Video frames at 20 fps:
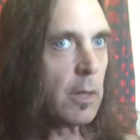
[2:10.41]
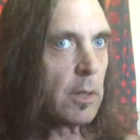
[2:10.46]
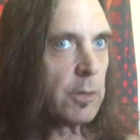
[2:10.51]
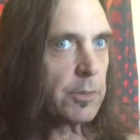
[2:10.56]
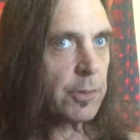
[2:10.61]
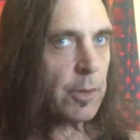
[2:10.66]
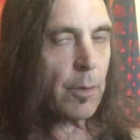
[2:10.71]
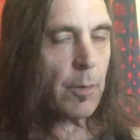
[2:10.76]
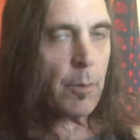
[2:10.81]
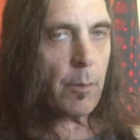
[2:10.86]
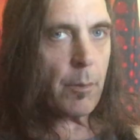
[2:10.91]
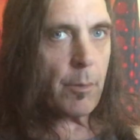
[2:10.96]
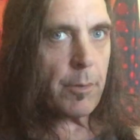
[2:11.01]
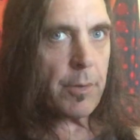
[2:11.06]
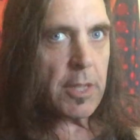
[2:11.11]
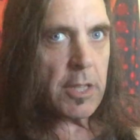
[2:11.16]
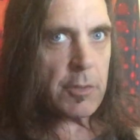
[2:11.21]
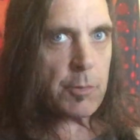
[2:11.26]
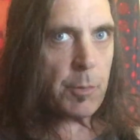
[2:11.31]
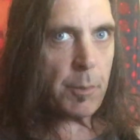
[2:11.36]
So
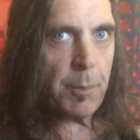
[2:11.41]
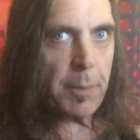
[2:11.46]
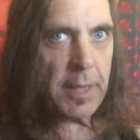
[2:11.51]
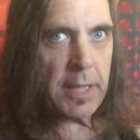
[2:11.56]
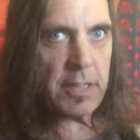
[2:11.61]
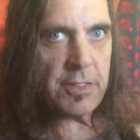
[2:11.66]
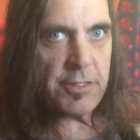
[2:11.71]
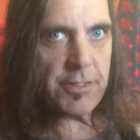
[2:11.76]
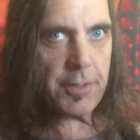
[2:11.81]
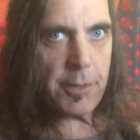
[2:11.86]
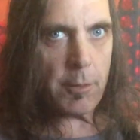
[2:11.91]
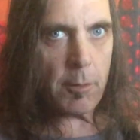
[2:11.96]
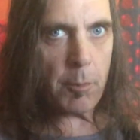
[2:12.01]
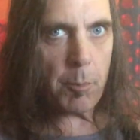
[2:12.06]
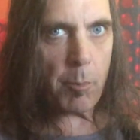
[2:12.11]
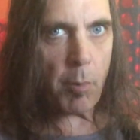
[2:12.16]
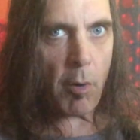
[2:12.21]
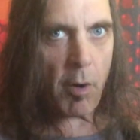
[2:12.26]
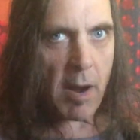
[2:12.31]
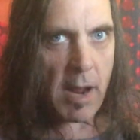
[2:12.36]
this would be
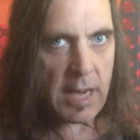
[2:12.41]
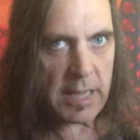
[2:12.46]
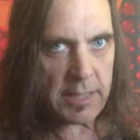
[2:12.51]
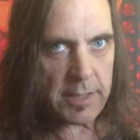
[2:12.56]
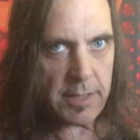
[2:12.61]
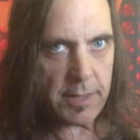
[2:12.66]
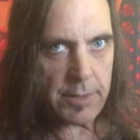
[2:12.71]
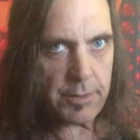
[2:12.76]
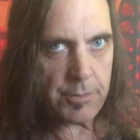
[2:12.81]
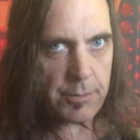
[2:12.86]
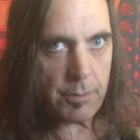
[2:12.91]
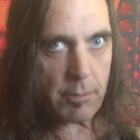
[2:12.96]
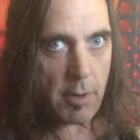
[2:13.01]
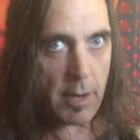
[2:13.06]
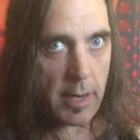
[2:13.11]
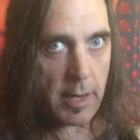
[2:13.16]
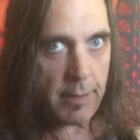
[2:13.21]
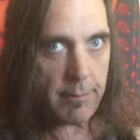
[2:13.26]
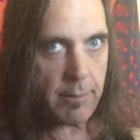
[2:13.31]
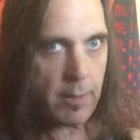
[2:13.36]
considered practice,
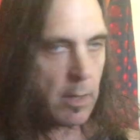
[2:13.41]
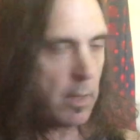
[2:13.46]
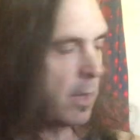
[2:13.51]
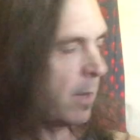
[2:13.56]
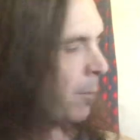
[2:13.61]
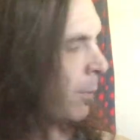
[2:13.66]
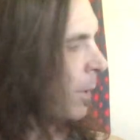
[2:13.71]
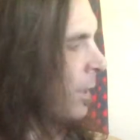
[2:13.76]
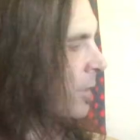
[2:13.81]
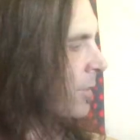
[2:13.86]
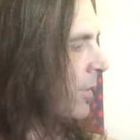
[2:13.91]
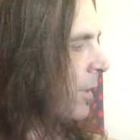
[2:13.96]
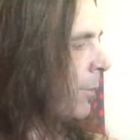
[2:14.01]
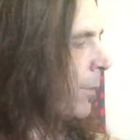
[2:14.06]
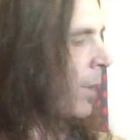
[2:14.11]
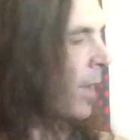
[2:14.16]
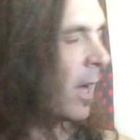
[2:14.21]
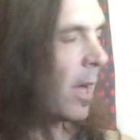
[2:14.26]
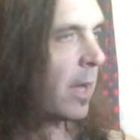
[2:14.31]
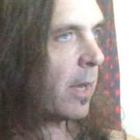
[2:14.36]
right? Because
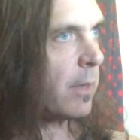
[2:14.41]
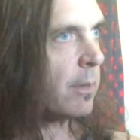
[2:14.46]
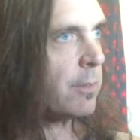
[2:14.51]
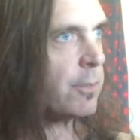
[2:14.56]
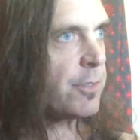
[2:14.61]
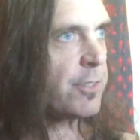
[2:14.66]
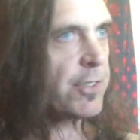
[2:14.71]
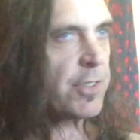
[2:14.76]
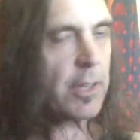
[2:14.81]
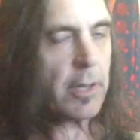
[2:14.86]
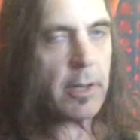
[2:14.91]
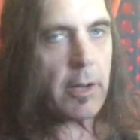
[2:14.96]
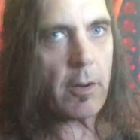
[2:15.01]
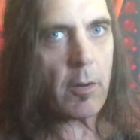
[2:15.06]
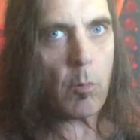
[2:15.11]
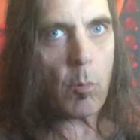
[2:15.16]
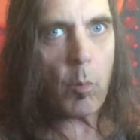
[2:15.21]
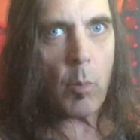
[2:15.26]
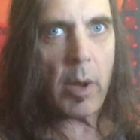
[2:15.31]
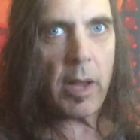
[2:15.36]
I'm not sitting
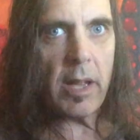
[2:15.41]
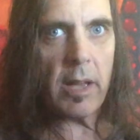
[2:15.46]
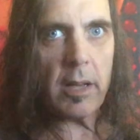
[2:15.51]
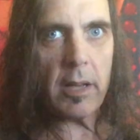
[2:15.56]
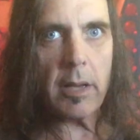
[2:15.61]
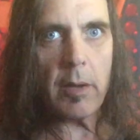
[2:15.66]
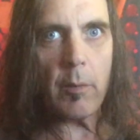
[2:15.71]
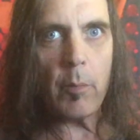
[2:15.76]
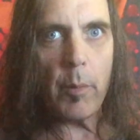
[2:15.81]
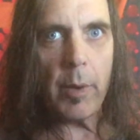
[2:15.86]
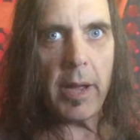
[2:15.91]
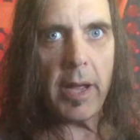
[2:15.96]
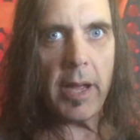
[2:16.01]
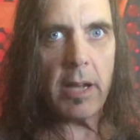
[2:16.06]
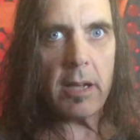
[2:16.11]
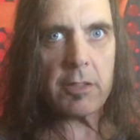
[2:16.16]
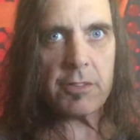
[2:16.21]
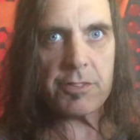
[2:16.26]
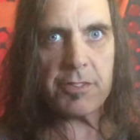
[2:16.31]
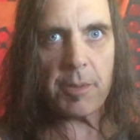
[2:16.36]
here wailing away
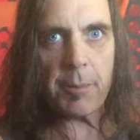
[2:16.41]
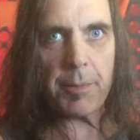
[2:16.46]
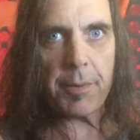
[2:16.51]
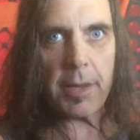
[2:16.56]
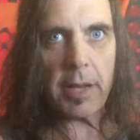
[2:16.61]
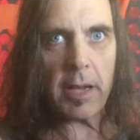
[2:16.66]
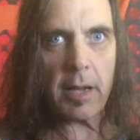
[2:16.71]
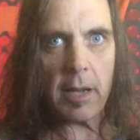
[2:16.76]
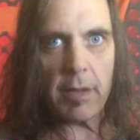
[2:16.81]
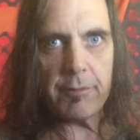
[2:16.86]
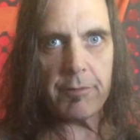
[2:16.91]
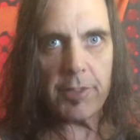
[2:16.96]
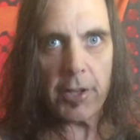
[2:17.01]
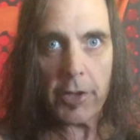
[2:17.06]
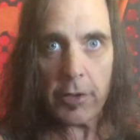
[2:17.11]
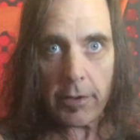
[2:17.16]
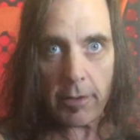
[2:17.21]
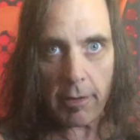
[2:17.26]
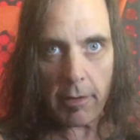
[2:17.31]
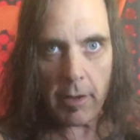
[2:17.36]
on something I've
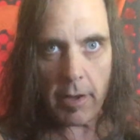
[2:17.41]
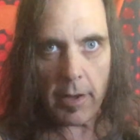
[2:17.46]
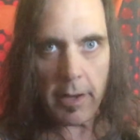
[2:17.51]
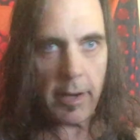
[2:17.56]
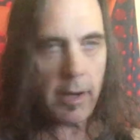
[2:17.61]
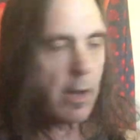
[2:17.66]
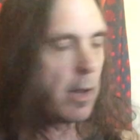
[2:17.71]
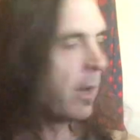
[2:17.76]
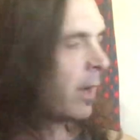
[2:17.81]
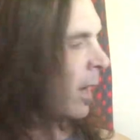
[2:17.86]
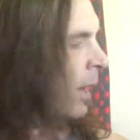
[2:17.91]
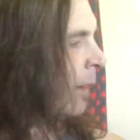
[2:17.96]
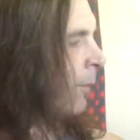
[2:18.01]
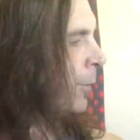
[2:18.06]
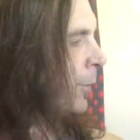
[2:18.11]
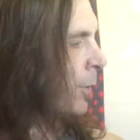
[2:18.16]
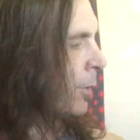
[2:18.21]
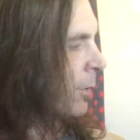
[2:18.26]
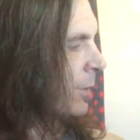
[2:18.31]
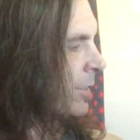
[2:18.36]
done a lot. I'm
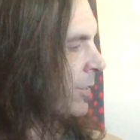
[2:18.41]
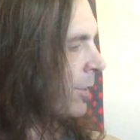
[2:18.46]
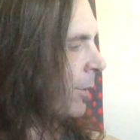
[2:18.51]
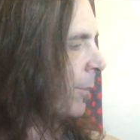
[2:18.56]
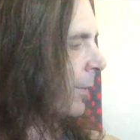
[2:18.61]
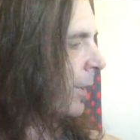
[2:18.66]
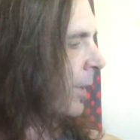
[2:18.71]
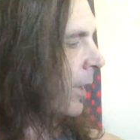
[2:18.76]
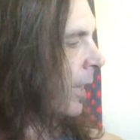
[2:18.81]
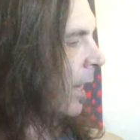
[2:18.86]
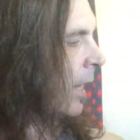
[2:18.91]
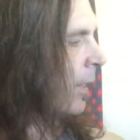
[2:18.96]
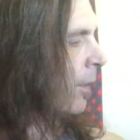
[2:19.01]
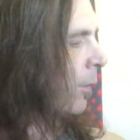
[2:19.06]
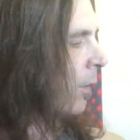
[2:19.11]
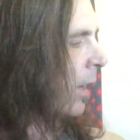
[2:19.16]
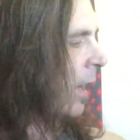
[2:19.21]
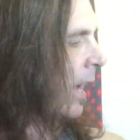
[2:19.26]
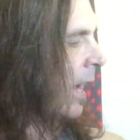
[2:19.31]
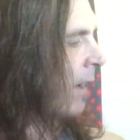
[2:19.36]
doing something that I
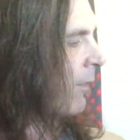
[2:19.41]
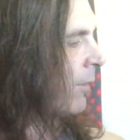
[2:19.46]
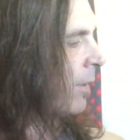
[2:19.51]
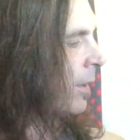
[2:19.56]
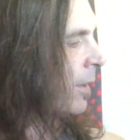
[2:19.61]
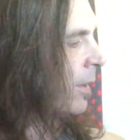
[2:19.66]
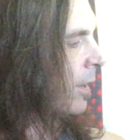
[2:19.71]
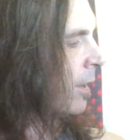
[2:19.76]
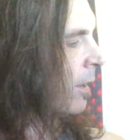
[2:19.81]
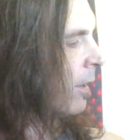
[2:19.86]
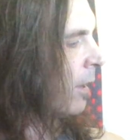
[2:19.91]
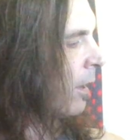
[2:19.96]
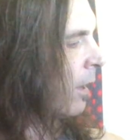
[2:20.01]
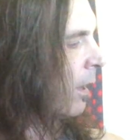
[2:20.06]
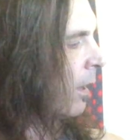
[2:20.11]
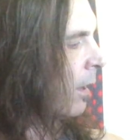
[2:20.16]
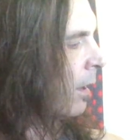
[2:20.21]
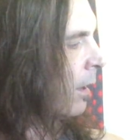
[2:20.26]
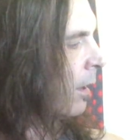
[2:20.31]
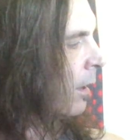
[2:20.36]
haven't done a lot.